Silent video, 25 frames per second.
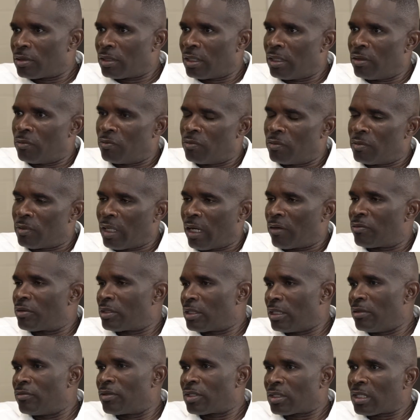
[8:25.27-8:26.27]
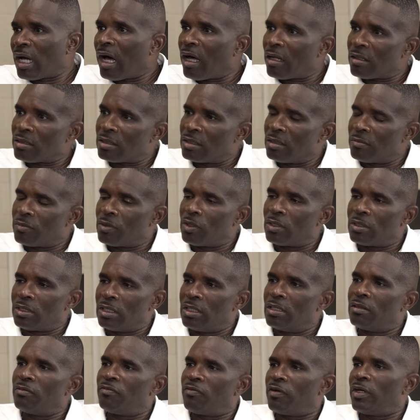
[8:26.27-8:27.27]
and I received a scholarship to
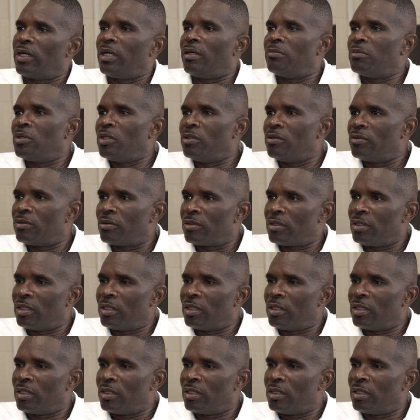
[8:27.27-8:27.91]
attend FAMU.